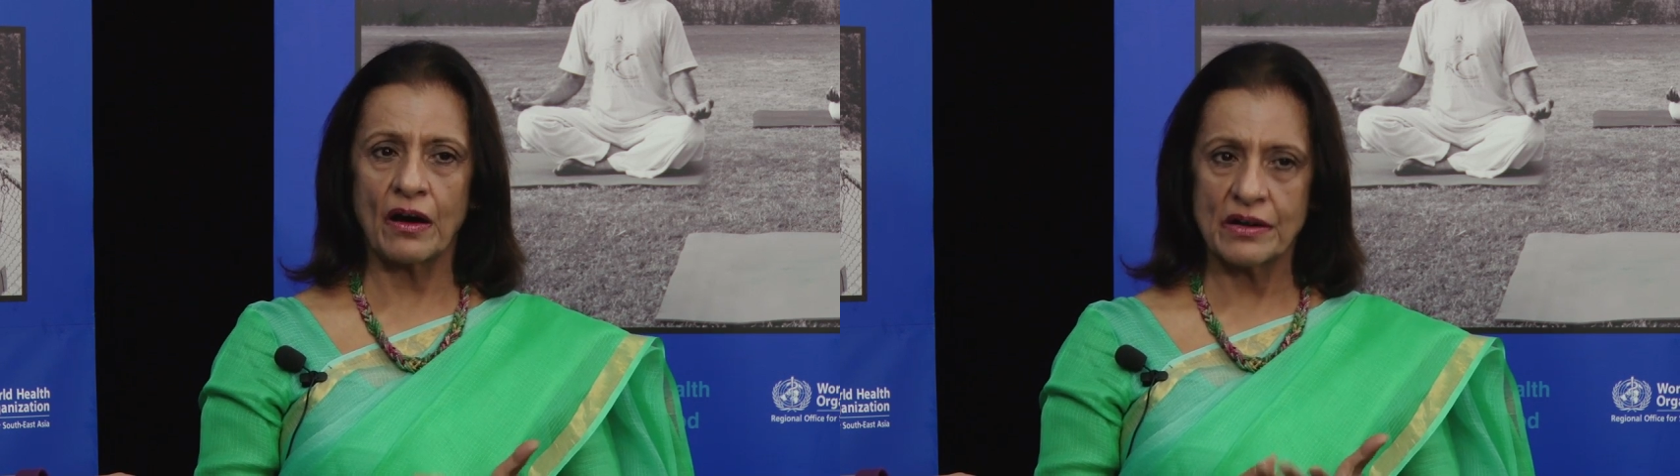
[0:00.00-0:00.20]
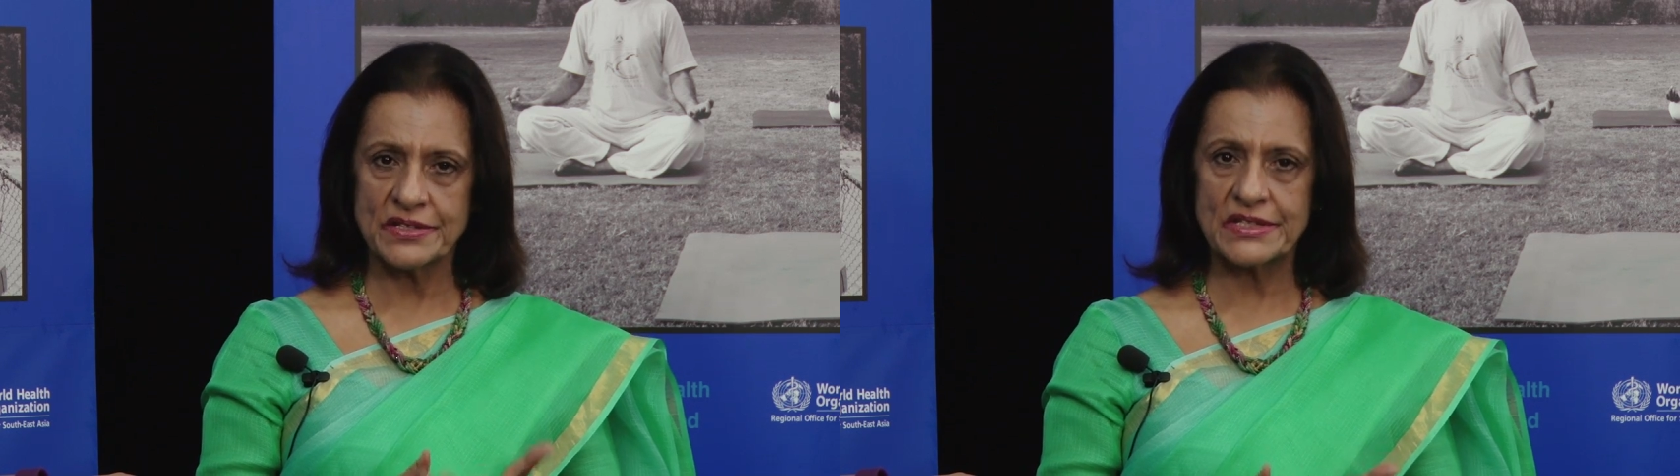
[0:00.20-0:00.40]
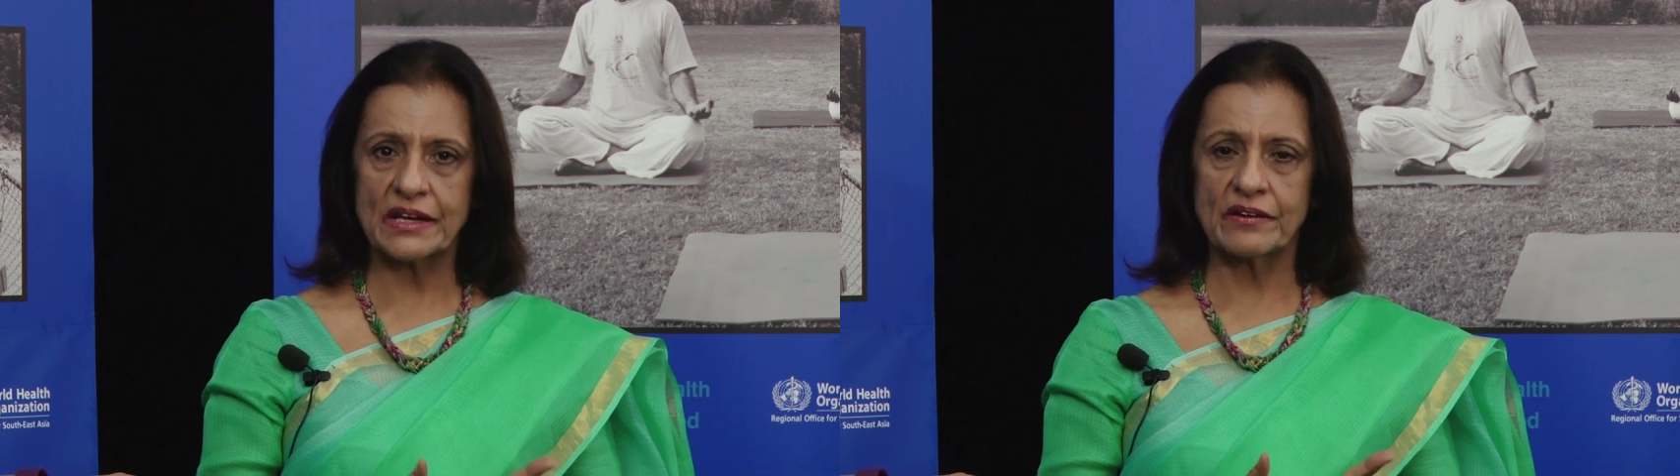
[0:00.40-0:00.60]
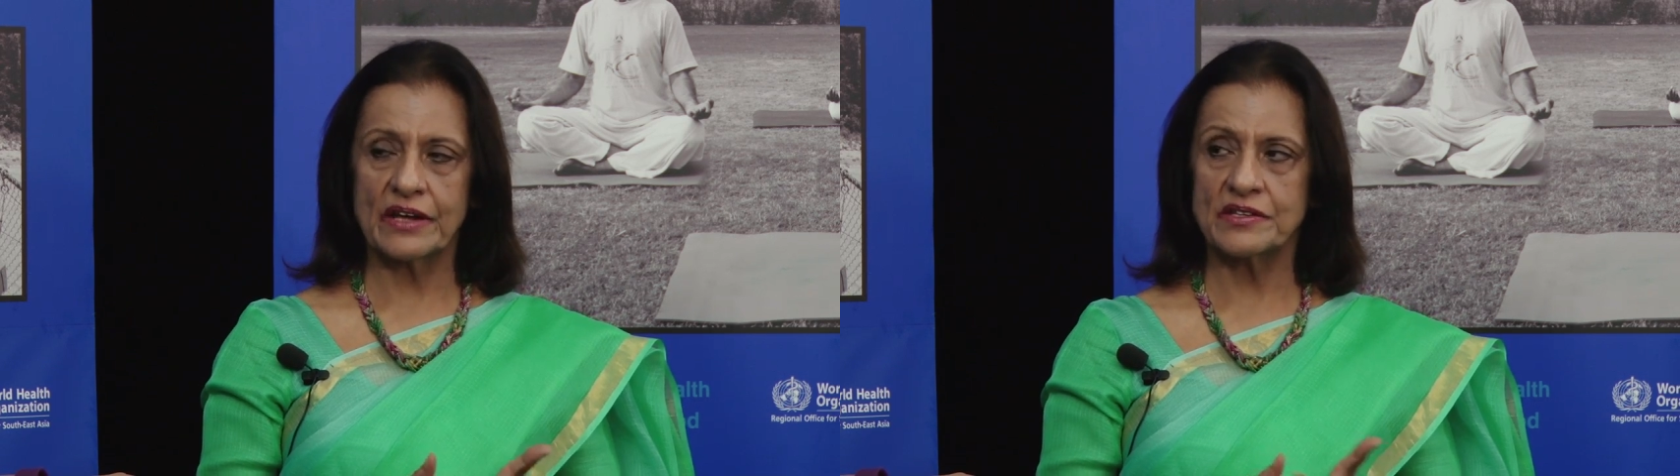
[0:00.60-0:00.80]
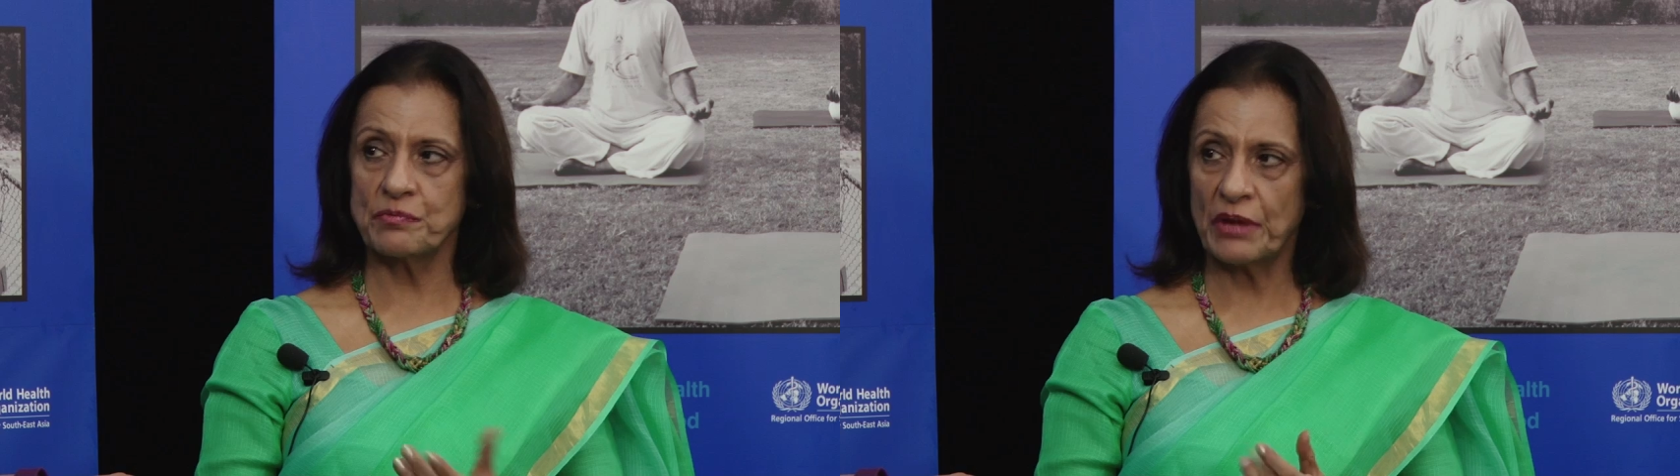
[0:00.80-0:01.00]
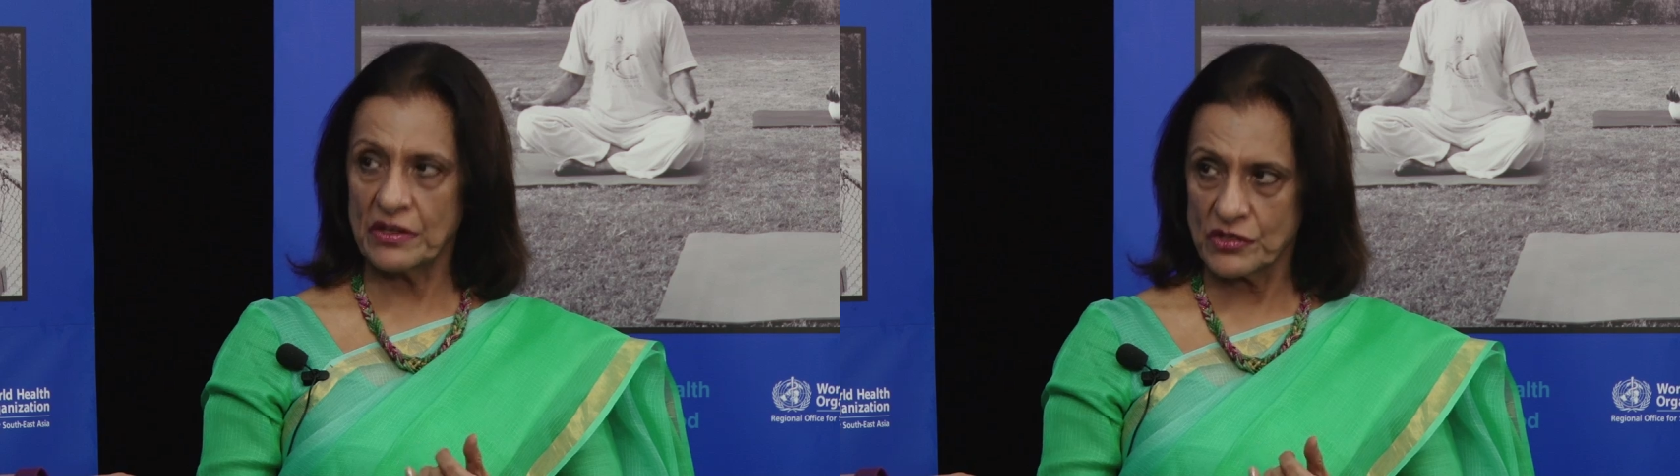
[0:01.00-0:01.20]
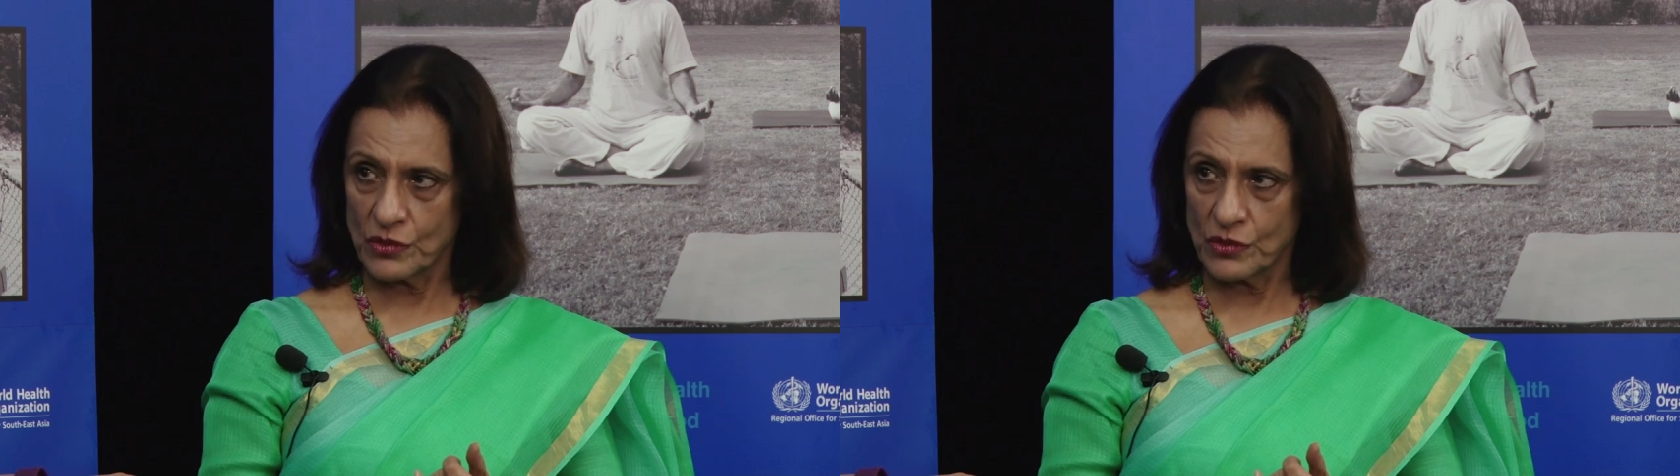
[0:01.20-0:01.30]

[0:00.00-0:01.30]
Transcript: are cigarettes being